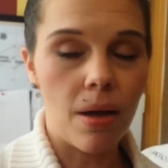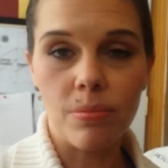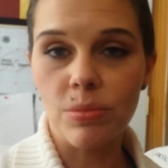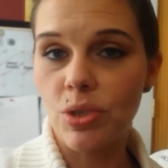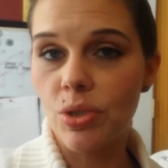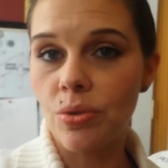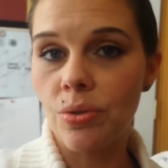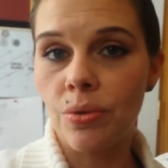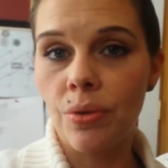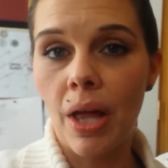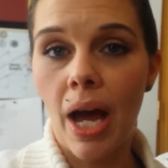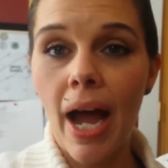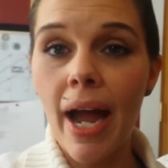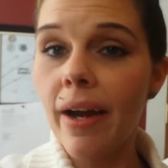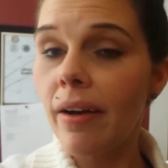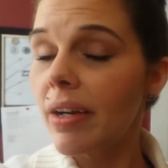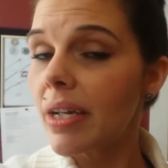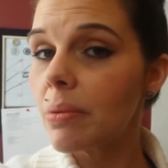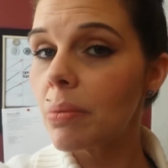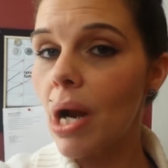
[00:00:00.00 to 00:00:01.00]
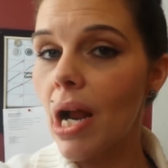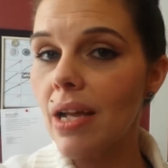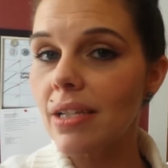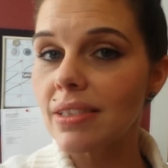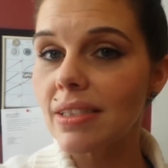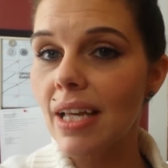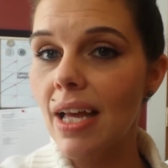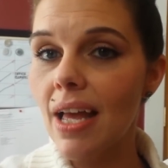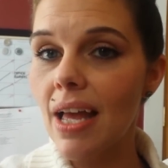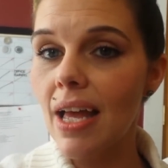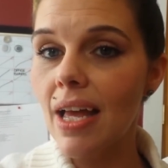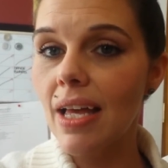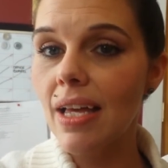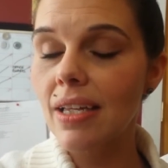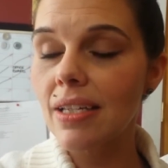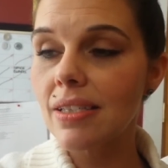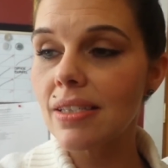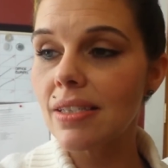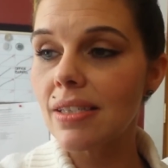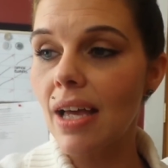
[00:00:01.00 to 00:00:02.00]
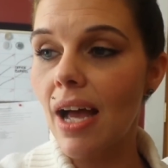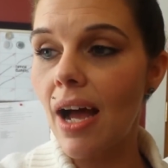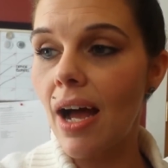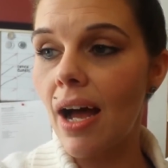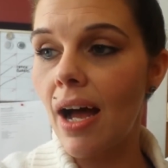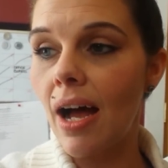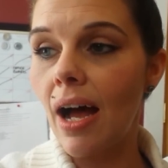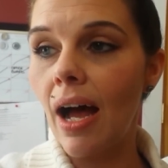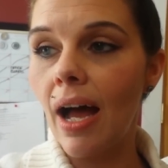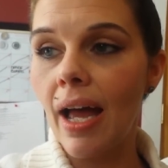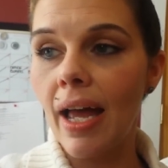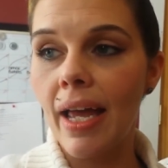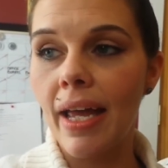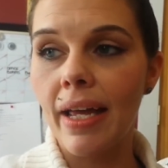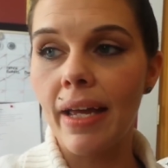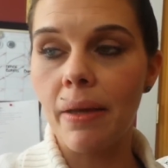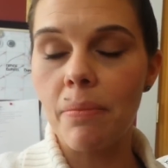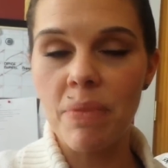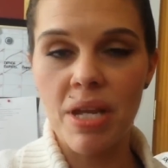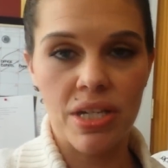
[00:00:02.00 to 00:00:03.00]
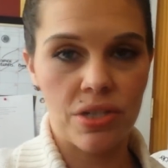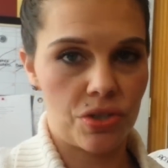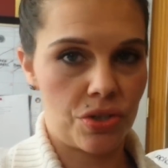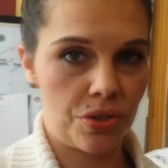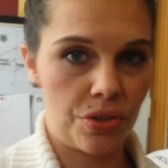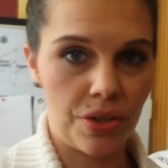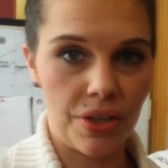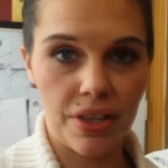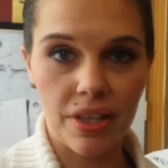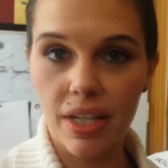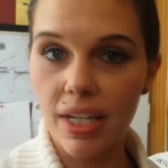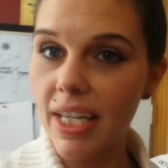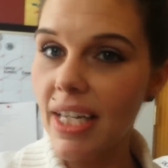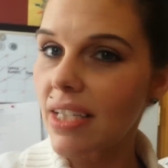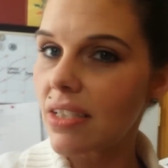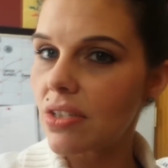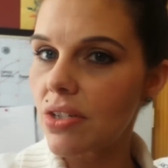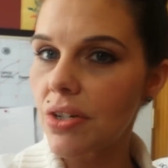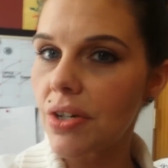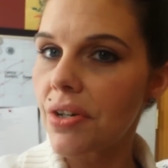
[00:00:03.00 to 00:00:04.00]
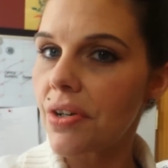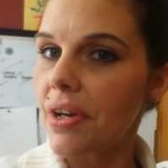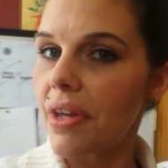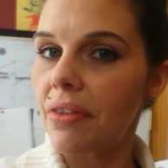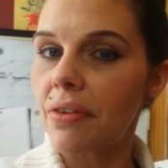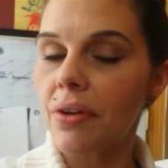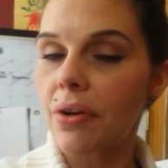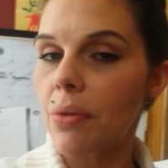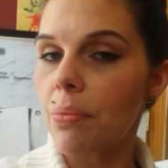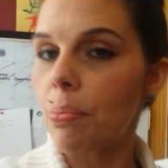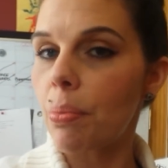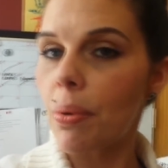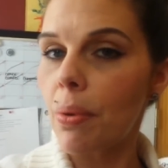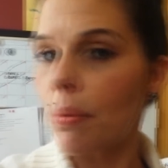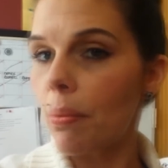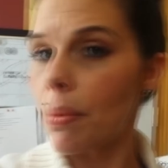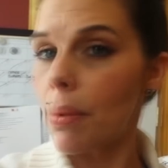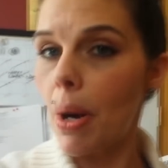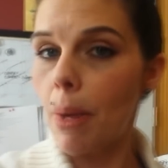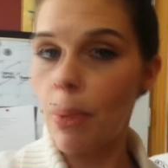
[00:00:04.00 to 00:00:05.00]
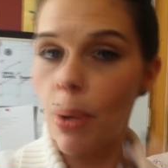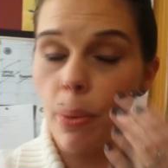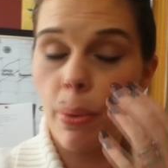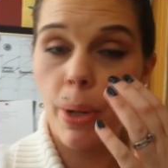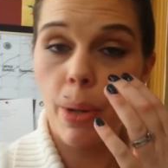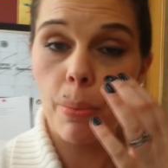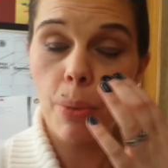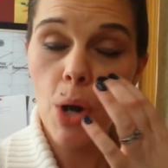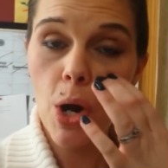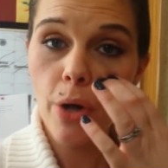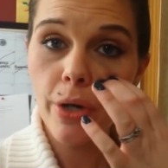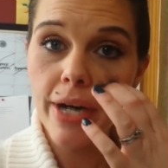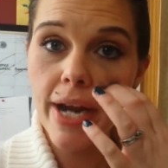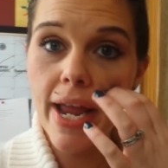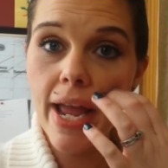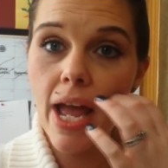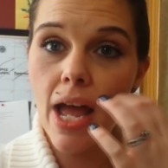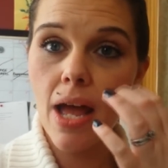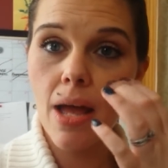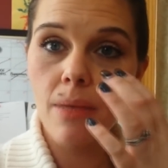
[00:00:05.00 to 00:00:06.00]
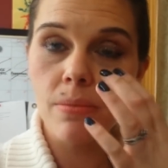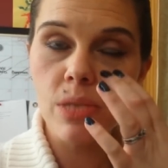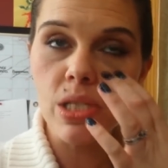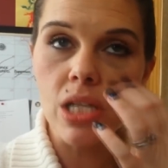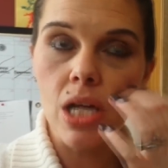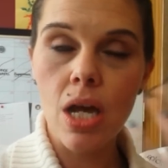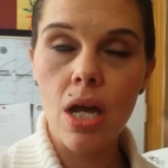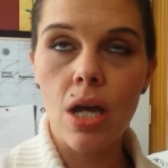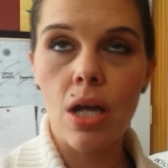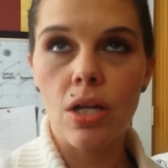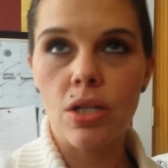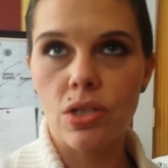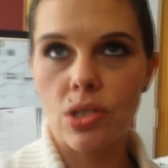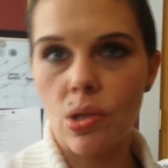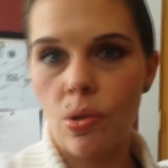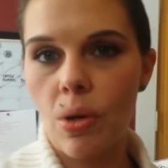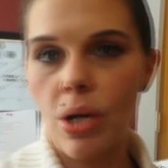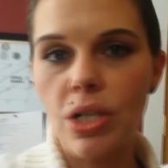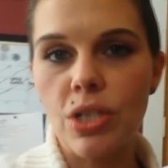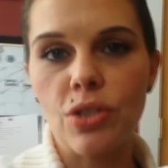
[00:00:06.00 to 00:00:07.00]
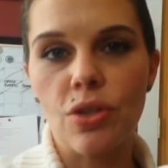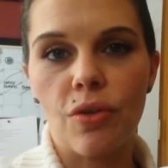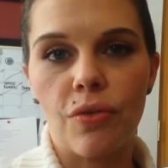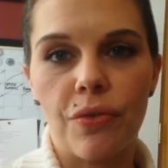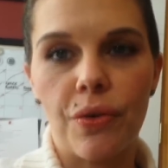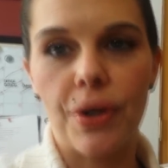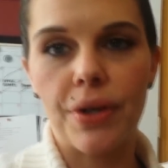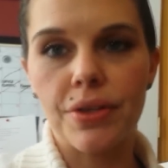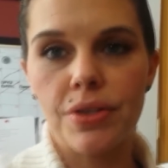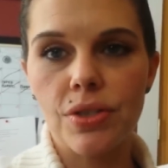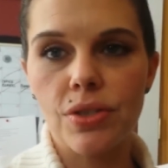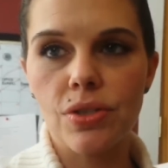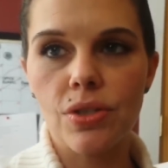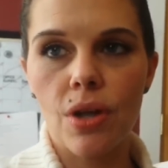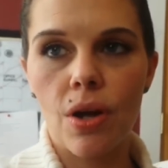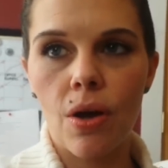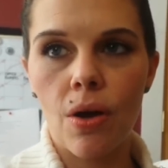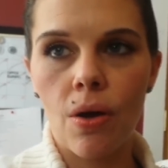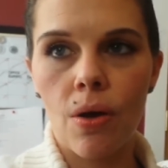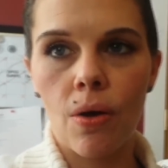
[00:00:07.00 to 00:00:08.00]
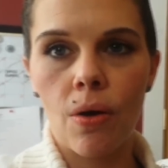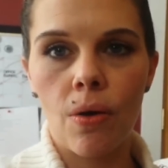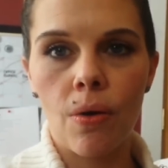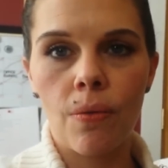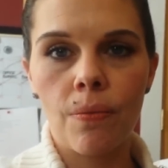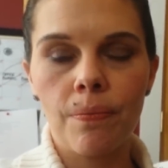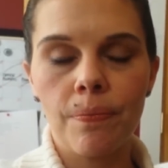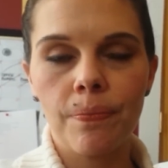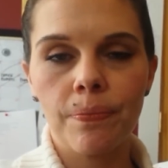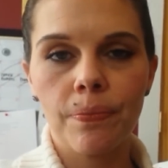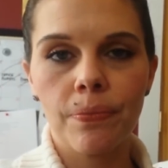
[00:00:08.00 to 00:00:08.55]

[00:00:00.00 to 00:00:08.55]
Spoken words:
do the hiring process. I make sure that the kids are in their appropriate programs, so on and so forth. So,